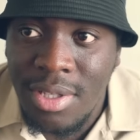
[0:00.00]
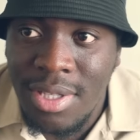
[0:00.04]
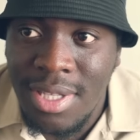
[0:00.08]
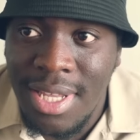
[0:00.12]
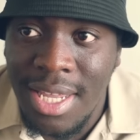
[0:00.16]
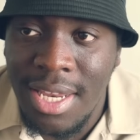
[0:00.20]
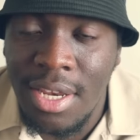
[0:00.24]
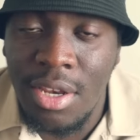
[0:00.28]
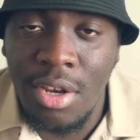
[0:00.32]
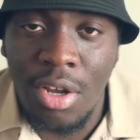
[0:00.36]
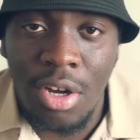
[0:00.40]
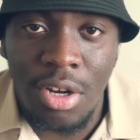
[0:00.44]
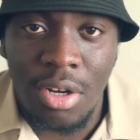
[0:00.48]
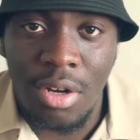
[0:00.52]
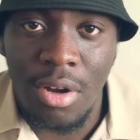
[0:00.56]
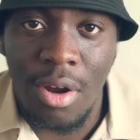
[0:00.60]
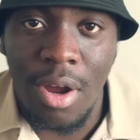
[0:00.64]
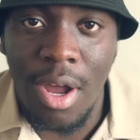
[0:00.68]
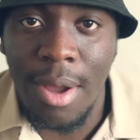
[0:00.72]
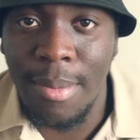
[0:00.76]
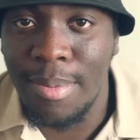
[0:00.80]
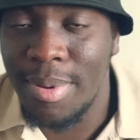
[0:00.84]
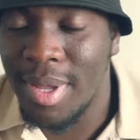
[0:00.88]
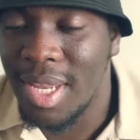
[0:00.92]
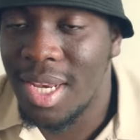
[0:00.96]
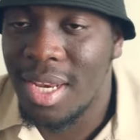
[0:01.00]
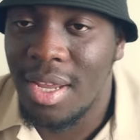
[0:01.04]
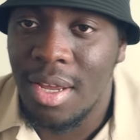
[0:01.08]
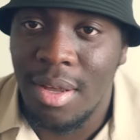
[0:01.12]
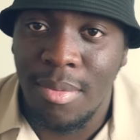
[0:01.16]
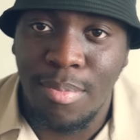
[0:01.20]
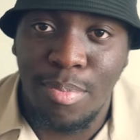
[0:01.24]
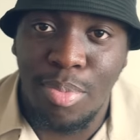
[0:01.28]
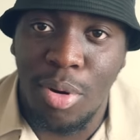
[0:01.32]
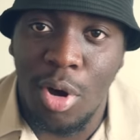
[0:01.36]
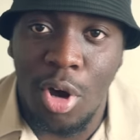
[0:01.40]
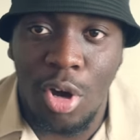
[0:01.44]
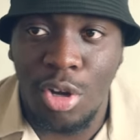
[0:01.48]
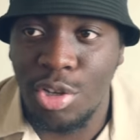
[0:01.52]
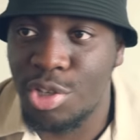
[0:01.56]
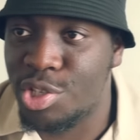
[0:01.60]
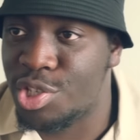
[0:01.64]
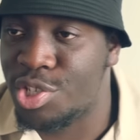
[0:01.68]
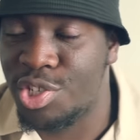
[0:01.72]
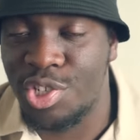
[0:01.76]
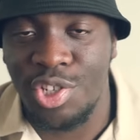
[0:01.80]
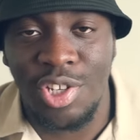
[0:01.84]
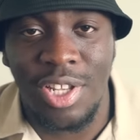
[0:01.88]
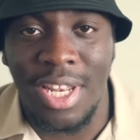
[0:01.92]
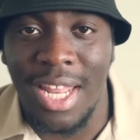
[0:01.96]
did not grow up in a
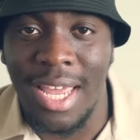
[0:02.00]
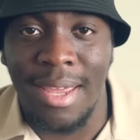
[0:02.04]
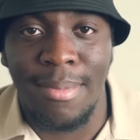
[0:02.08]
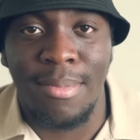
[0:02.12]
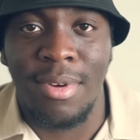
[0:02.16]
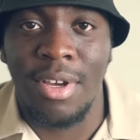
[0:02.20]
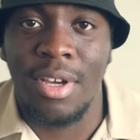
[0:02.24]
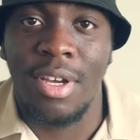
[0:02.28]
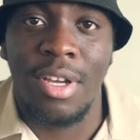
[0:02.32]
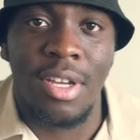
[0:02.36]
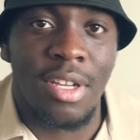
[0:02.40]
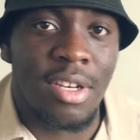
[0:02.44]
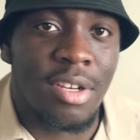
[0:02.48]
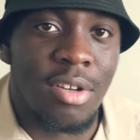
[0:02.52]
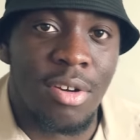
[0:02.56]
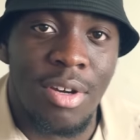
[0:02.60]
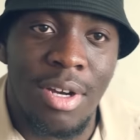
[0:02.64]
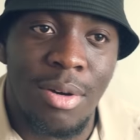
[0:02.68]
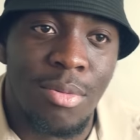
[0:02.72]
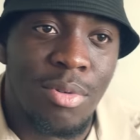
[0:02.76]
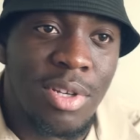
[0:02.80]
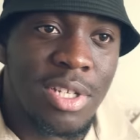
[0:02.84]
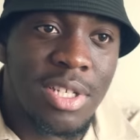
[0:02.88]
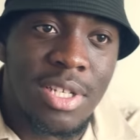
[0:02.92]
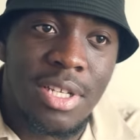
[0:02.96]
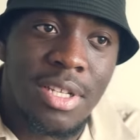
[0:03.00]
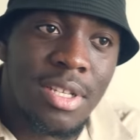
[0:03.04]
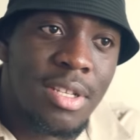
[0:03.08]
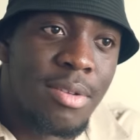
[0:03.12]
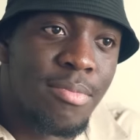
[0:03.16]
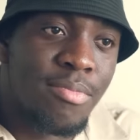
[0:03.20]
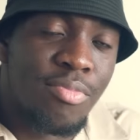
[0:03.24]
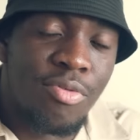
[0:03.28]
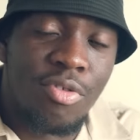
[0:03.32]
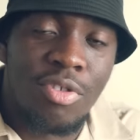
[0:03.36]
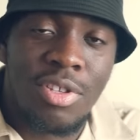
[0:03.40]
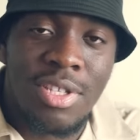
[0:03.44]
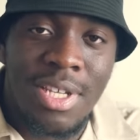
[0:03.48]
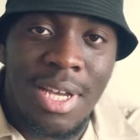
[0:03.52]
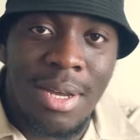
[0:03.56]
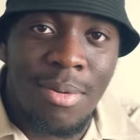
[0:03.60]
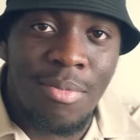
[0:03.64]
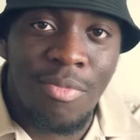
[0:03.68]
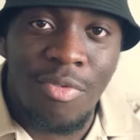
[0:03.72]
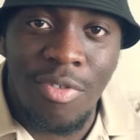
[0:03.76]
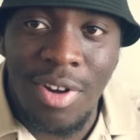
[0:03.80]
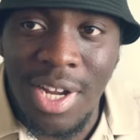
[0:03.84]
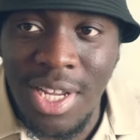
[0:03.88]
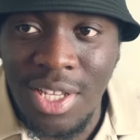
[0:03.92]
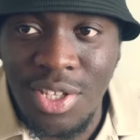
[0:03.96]
posh neighborhood or I wasn't brought
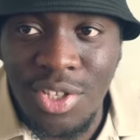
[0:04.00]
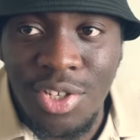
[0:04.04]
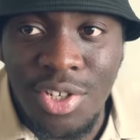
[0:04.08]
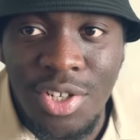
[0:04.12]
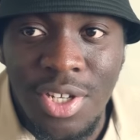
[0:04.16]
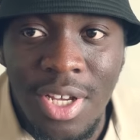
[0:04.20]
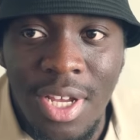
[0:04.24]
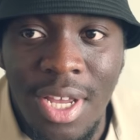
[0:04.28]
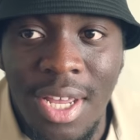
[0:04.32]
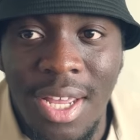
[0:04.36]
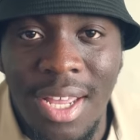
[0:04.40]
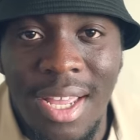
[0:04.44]
up rich.